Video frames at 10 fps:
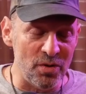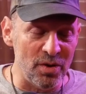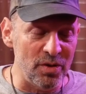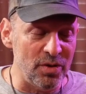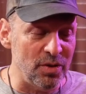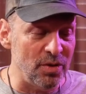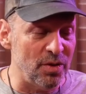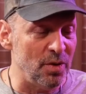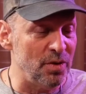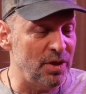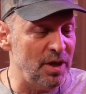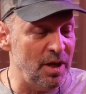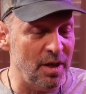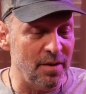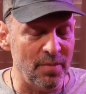
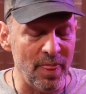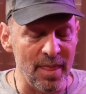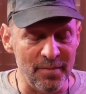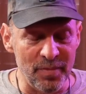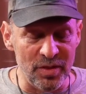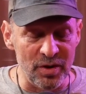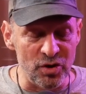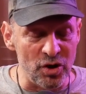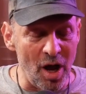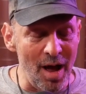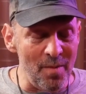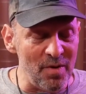the job